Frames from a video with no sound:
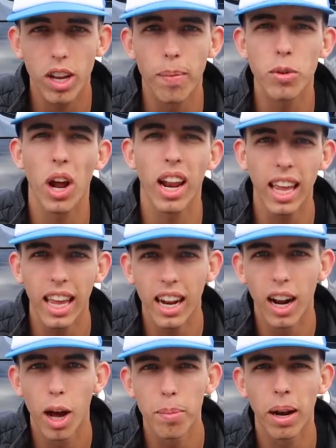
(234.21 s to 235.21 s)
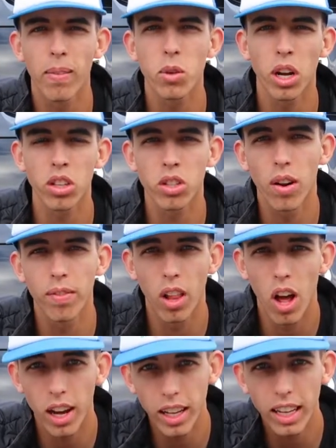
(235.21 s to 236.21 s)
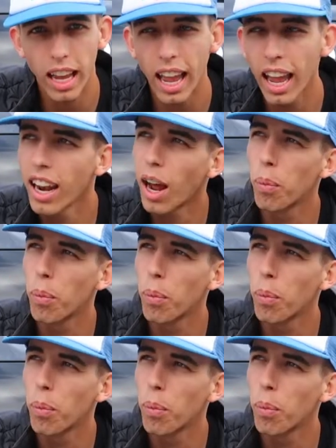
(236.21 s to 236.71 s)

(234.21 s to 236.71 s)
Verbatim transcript: I'm trying to hit it up, and I'm trying to start vlogging again.